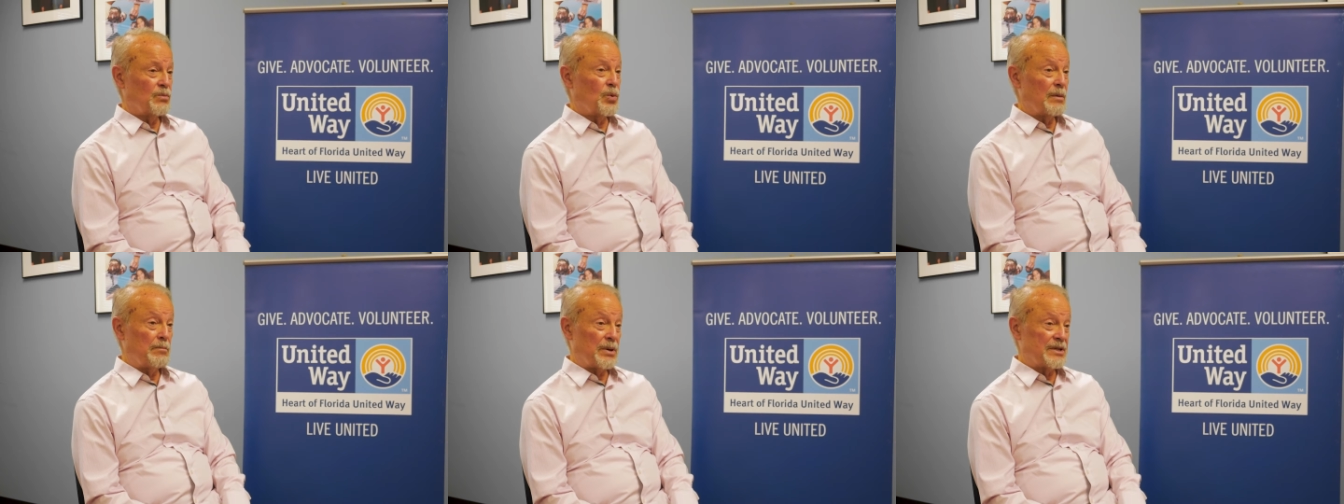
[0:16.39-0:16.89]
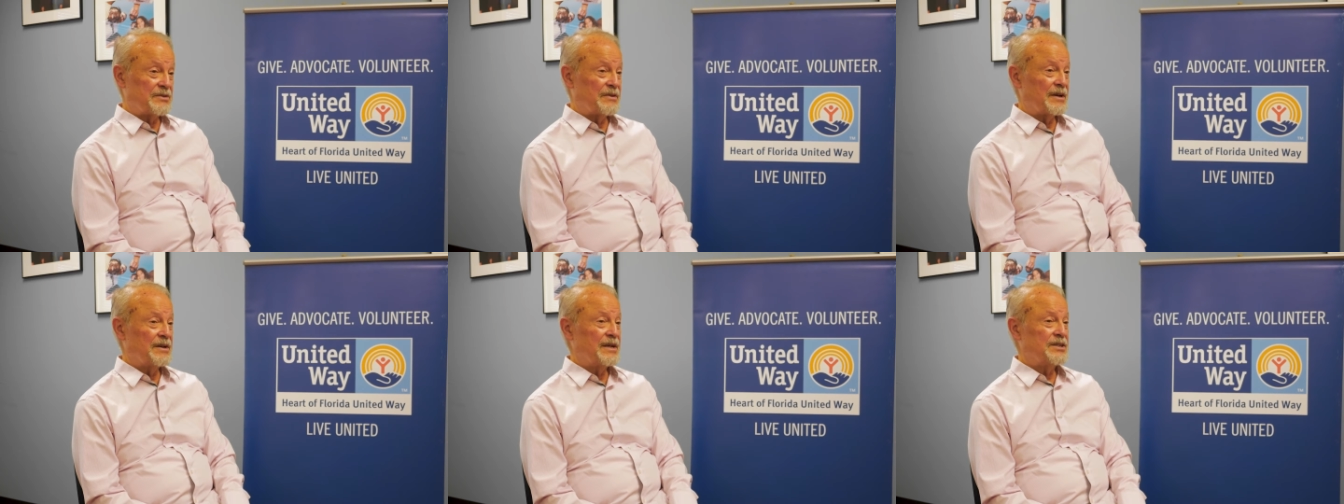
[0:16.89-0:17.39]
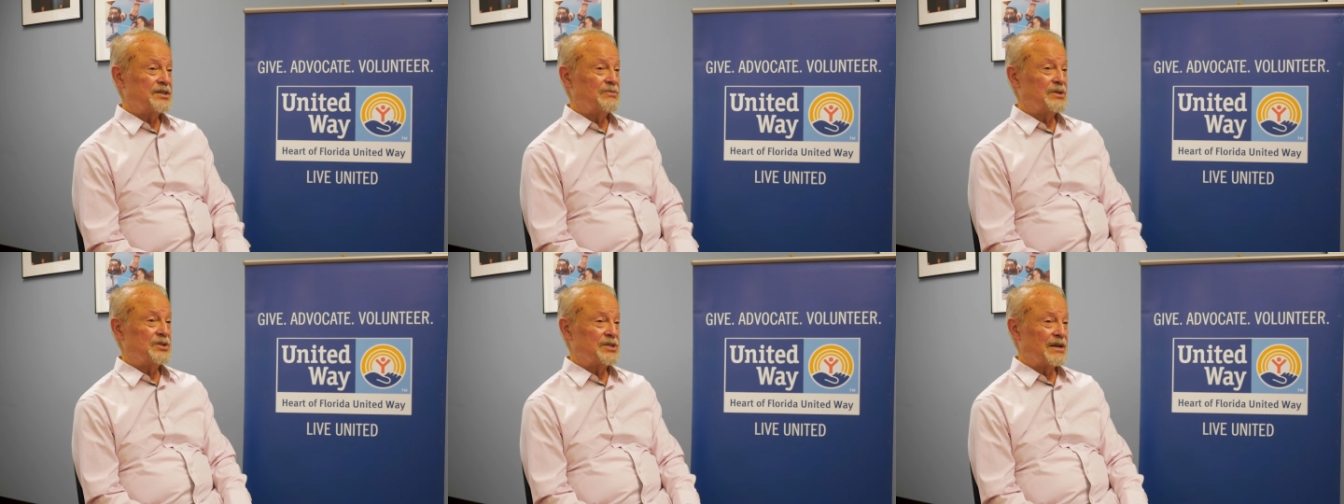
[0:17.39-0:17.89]
the One Pulse
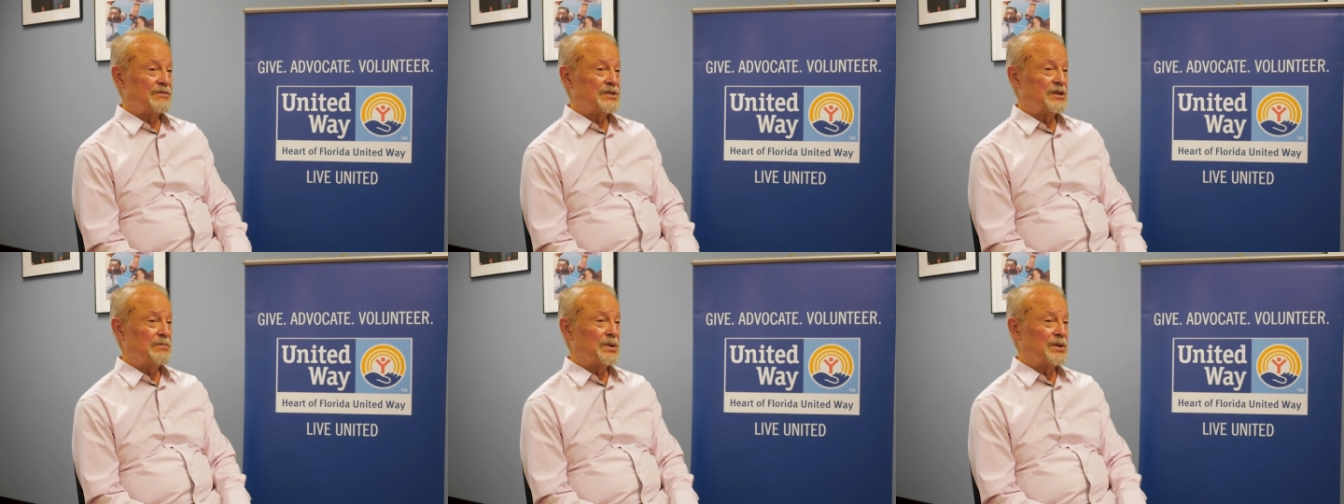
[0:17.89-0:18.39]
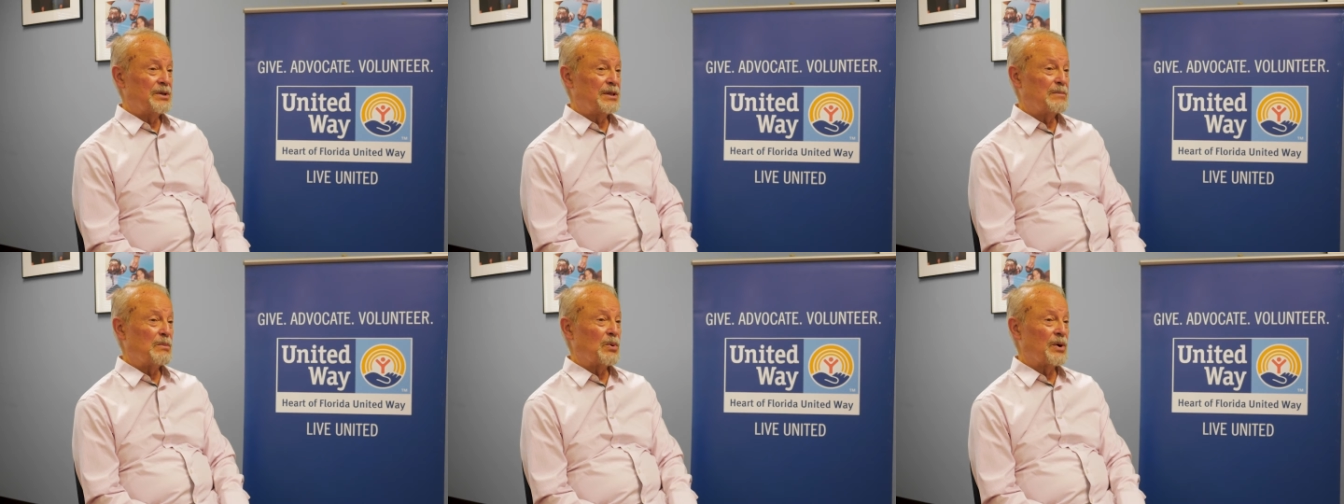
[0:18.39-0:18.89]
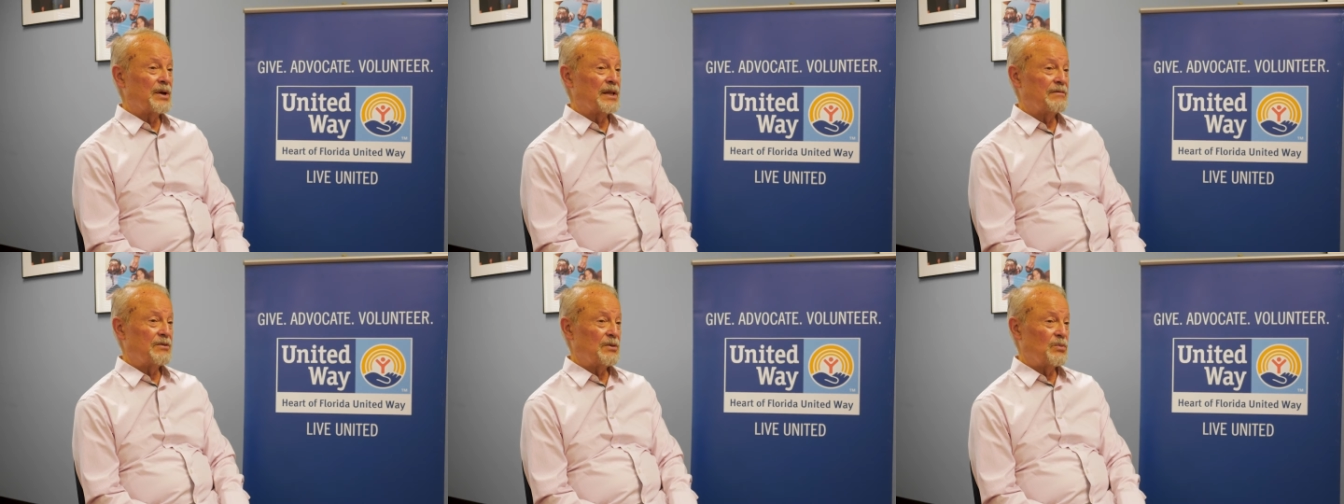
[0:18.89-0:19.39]
Foundation, which is obviously building the
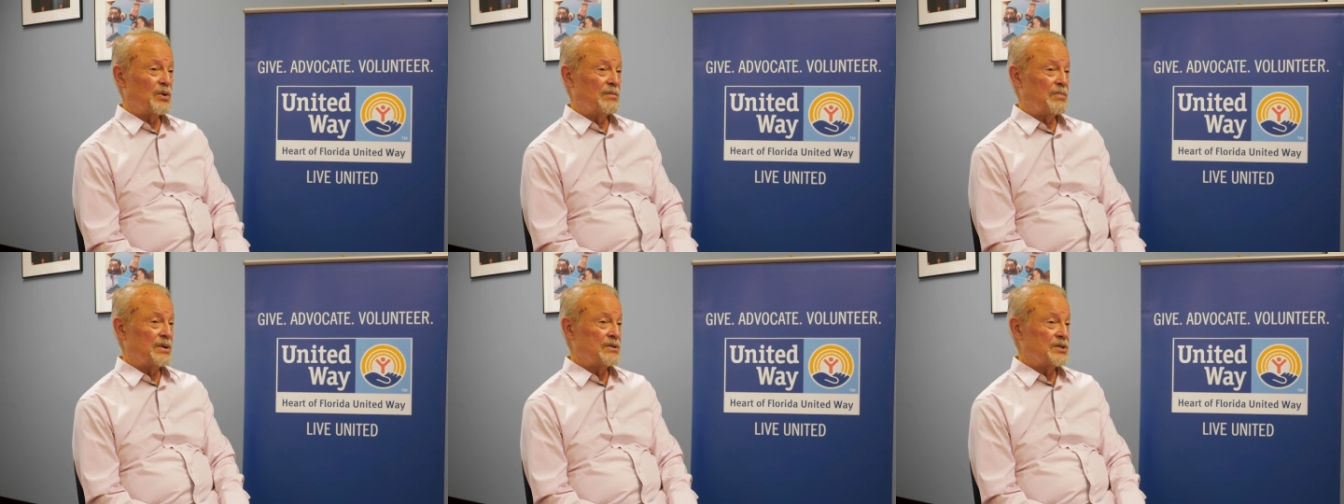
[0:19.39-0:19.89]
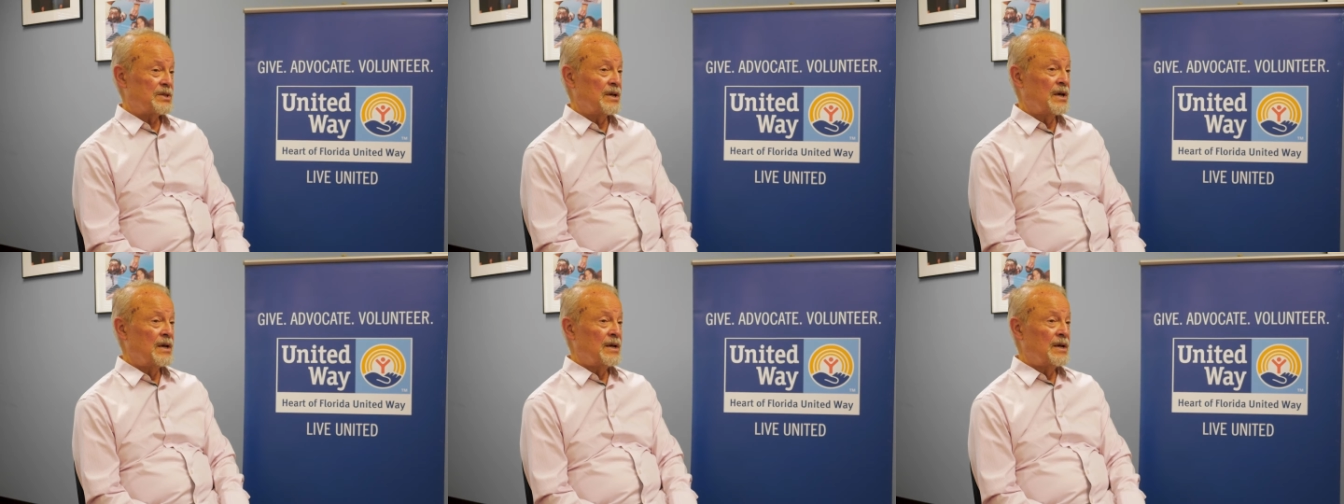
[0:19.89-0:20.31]
memorial after the One Pulse